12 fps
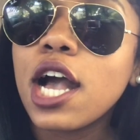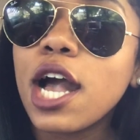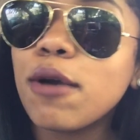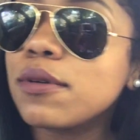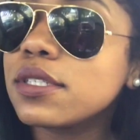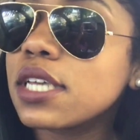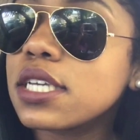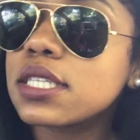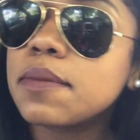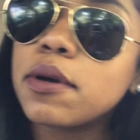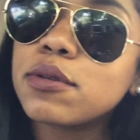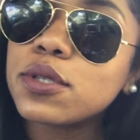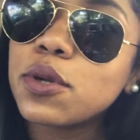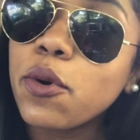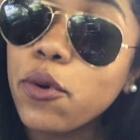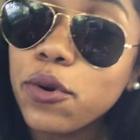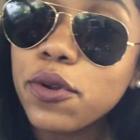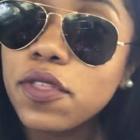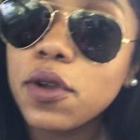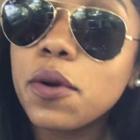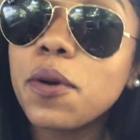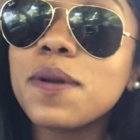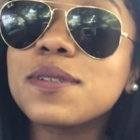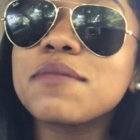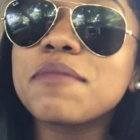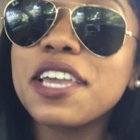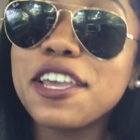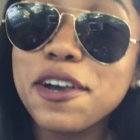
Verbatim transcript: I was like supposed to order the cords on my